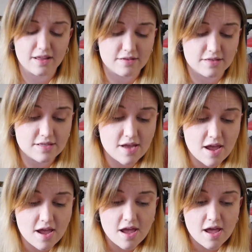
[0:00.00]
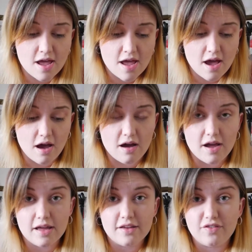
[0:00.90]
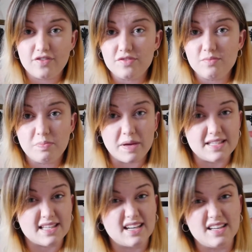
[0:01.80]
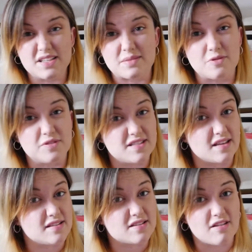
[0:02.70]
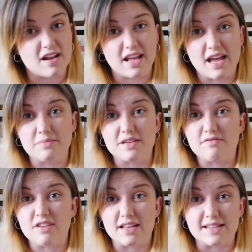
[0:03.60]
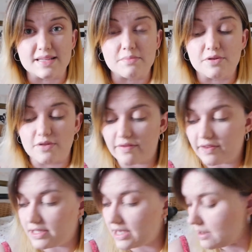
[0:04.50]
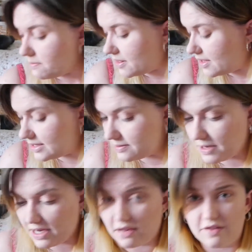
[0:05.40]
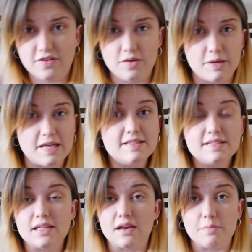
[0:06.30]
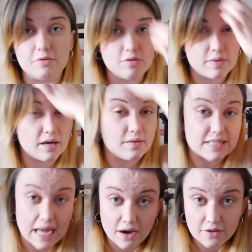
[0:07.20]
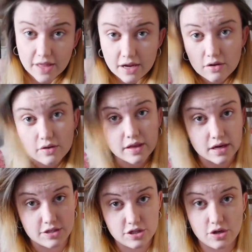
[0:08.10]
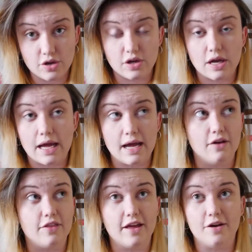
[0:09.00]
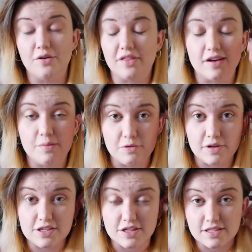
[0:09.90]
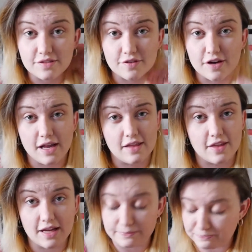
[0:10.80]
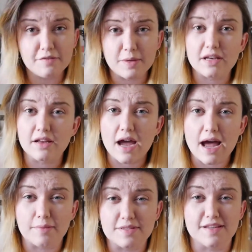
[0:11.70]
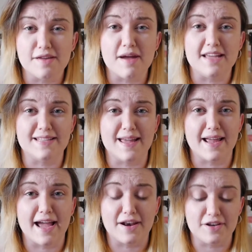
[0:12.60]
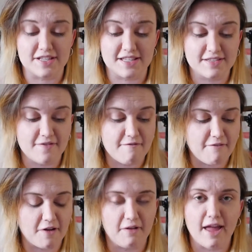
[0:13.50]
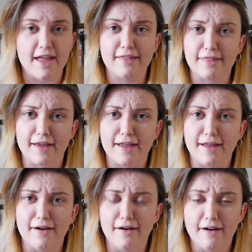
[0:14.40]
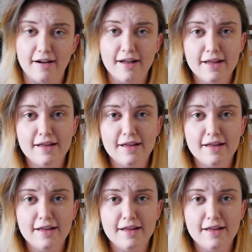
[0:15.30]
And I've basically just worn sunscreen and kept it really simple every day. But there's been a few bits that I bought when I was out there or that I took out there or that I bought in duty free that have been absolutely amazing and I just feel like they are